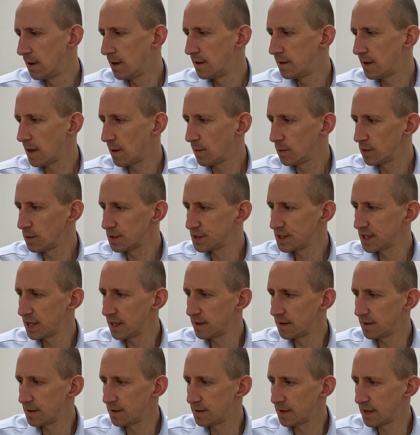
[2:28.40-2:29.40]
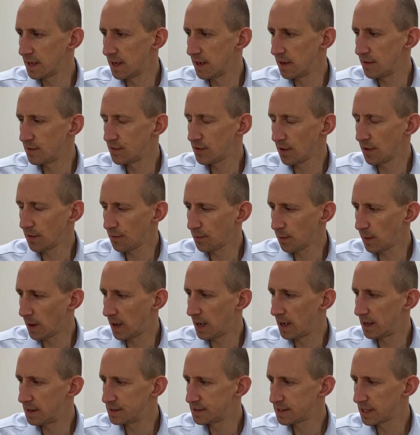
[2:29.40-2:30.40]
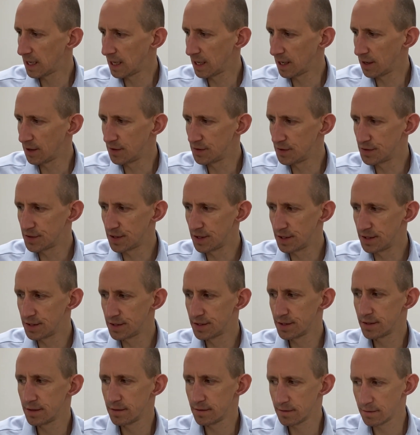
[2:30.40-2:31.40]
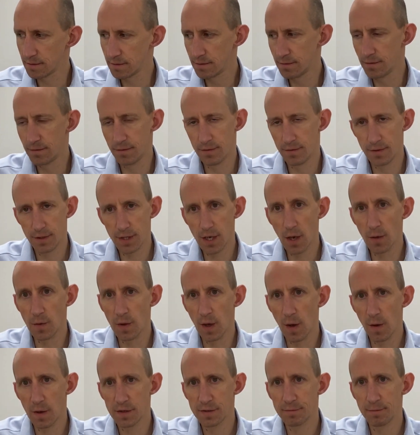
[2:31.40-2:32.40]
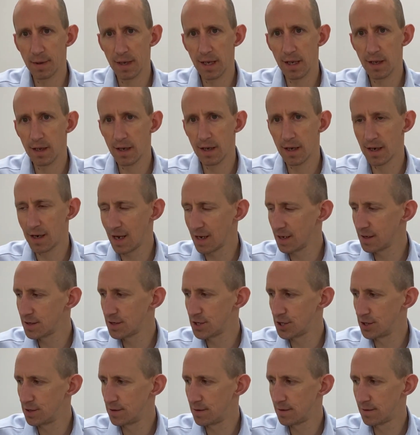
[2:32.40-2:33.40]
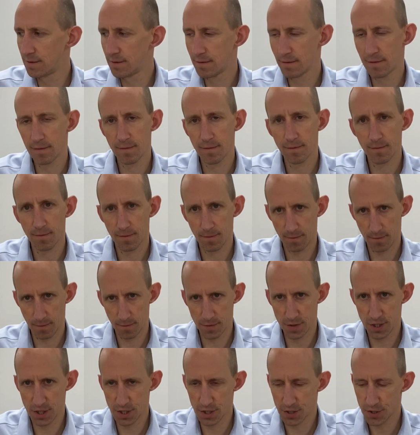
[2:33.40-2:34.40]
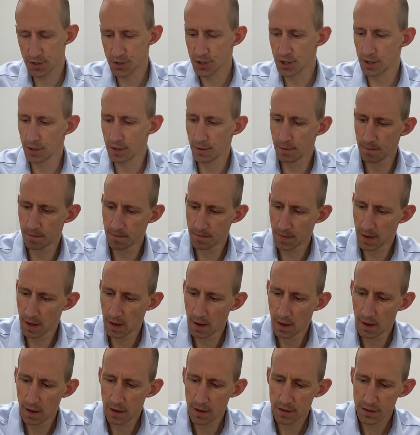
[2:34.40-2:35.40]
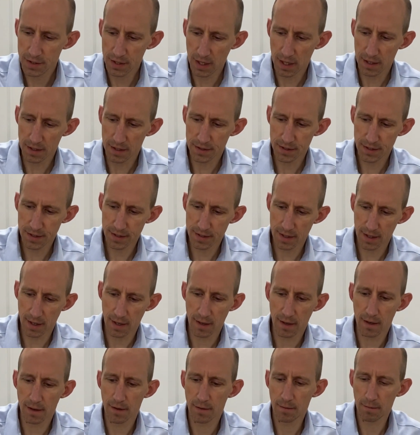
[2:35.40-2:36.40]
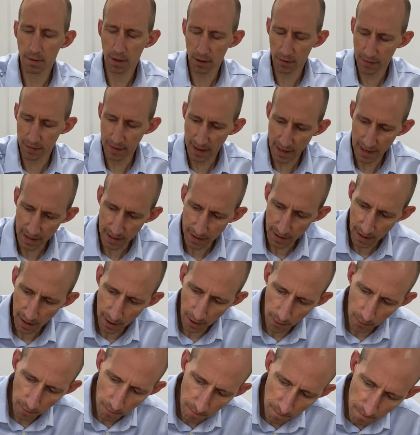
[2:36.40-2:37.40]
then we'll see that the software is telling us there's no USB connection, which is true. So let's plug that in now.